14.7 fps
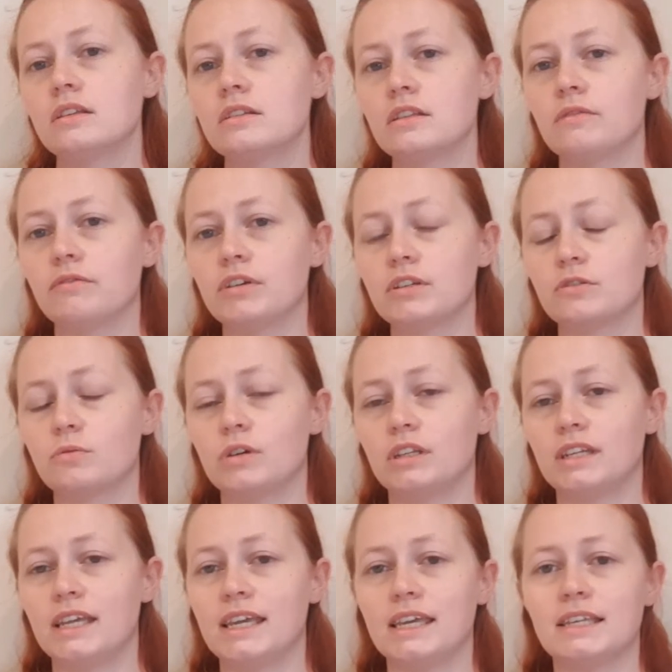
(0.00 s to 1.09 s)
So the first
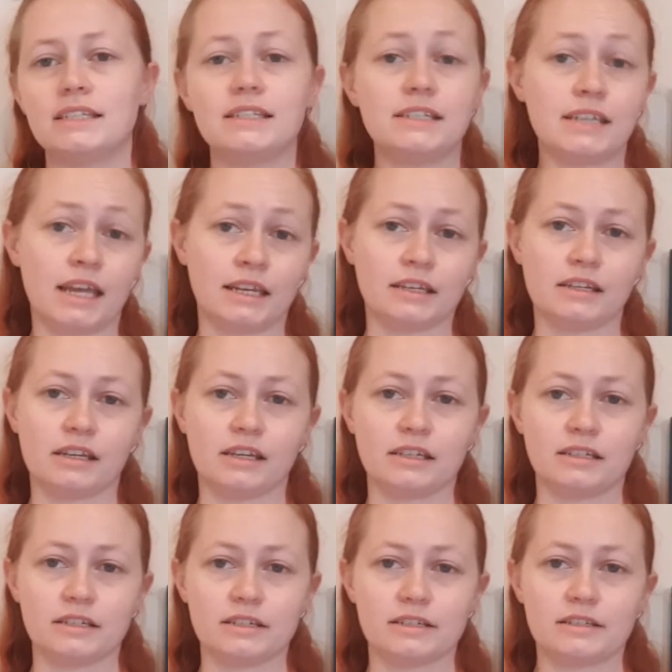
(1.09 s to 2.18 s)
one is
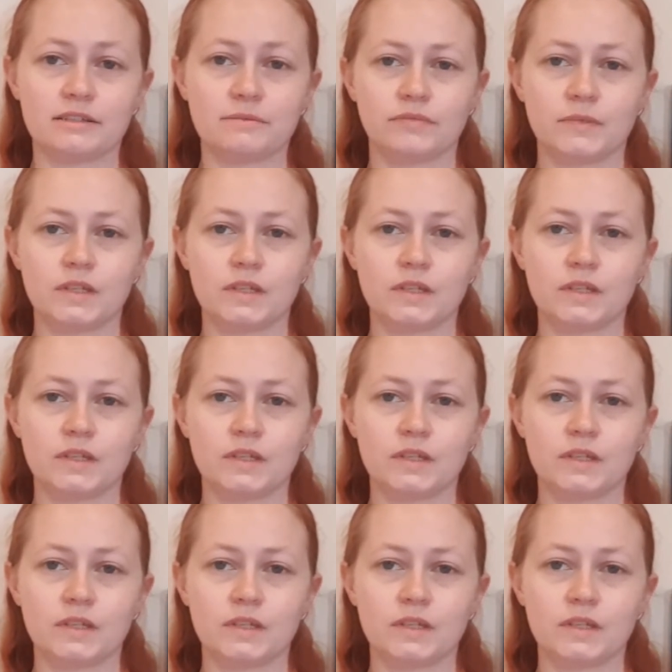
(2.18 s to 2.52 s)
tendonitis.